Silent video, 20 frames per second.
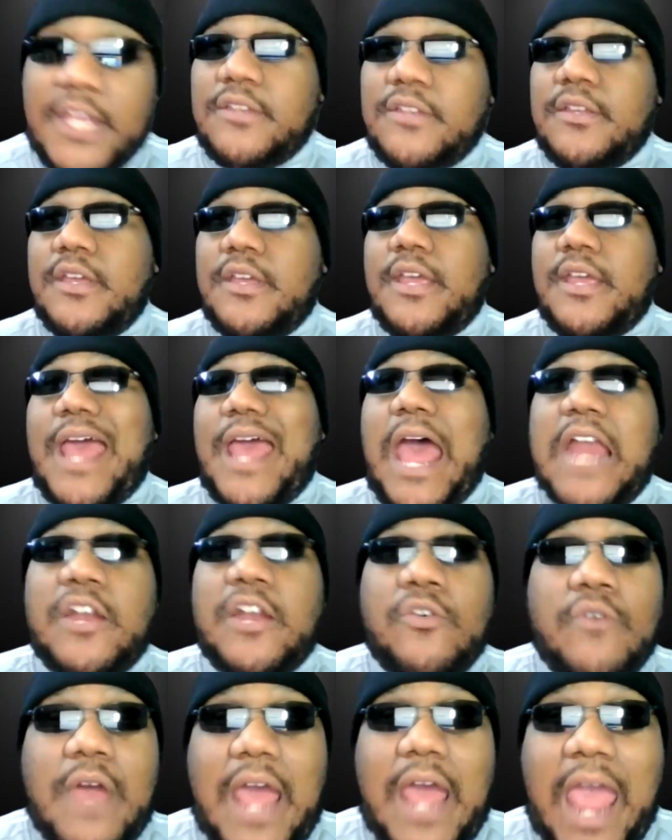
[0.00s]
And I
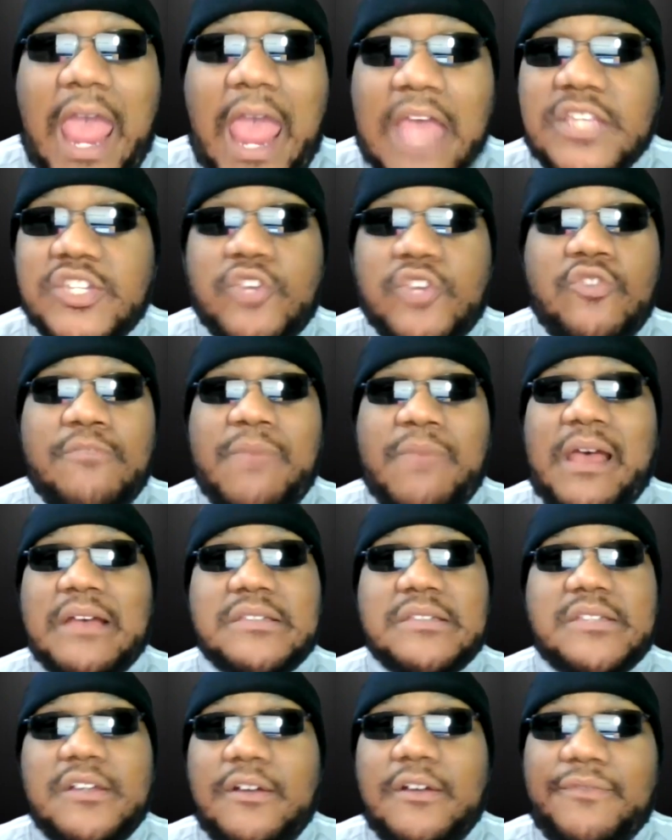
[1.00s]
don't ask you
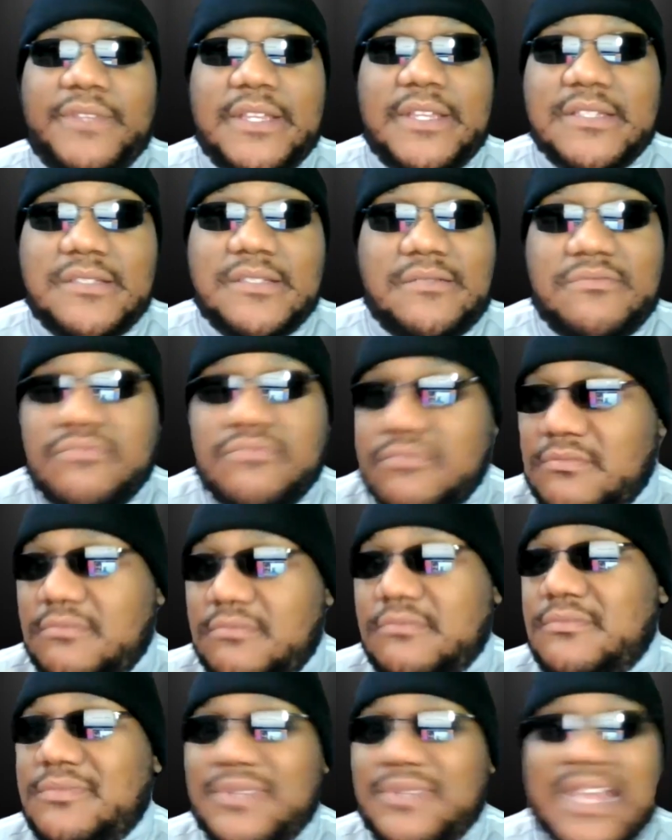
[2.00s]
about stuff that's
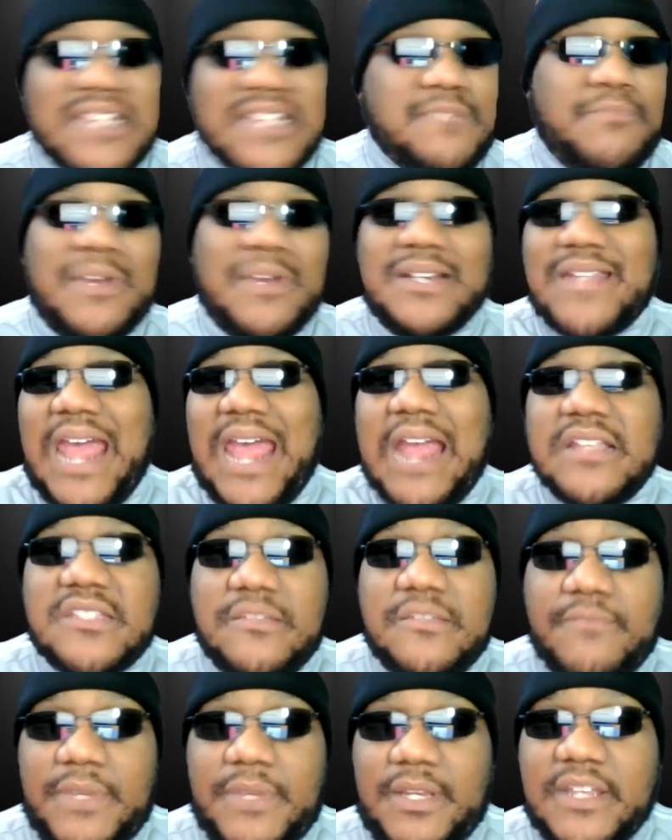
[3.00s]
that's
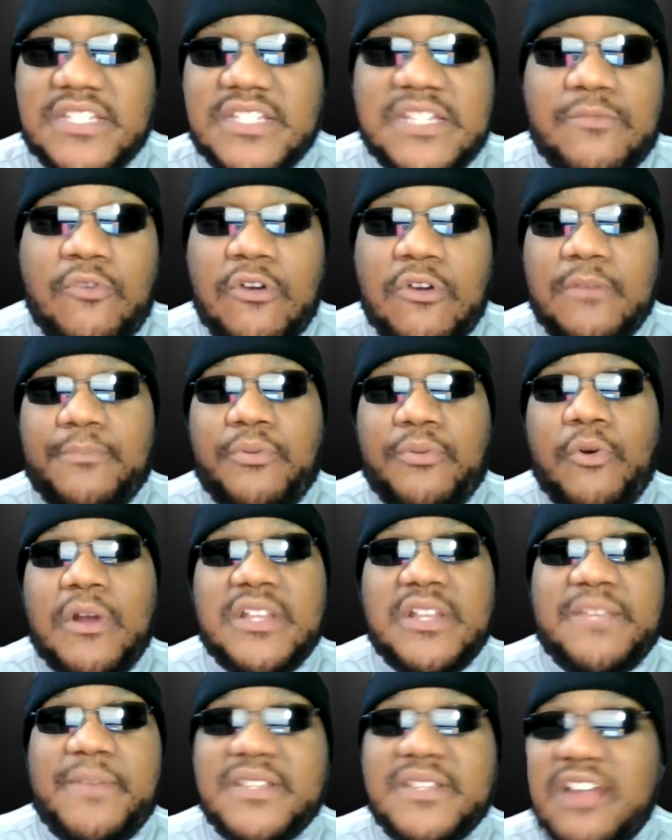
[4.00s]
mundane to me. This is more
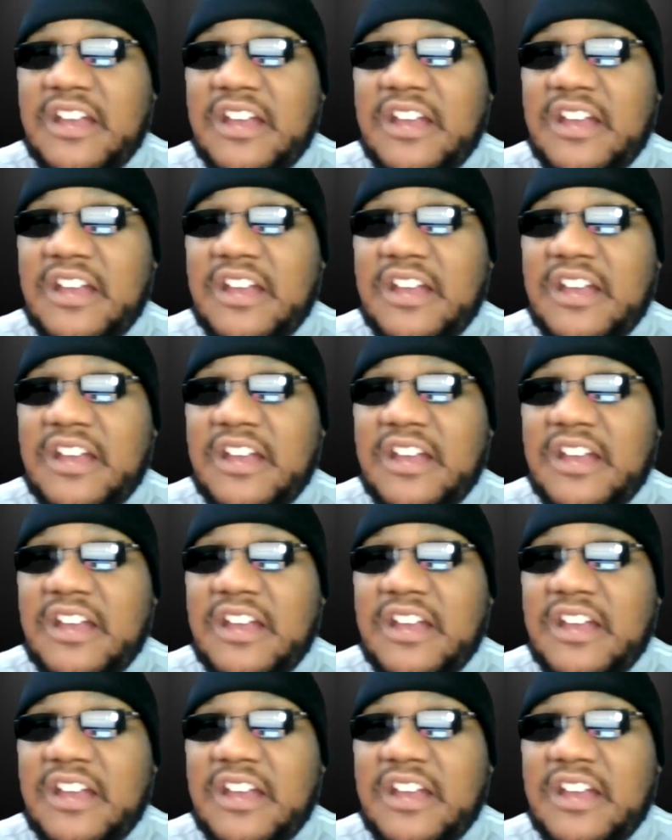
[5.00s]
important to me.